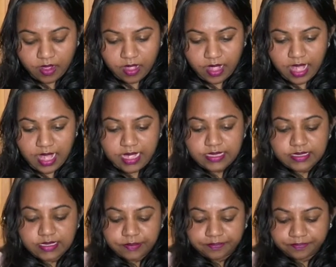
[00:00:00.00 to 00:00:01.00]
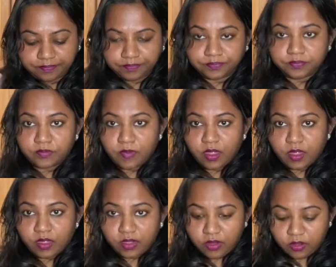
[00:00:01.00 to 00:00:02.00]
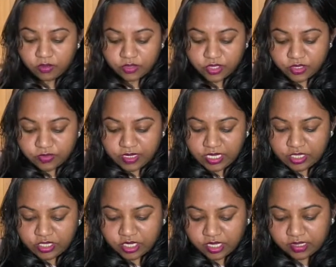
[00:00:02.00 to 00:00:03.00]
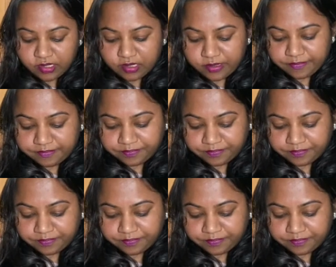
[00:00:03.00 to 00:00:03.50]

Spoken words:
as close to each other.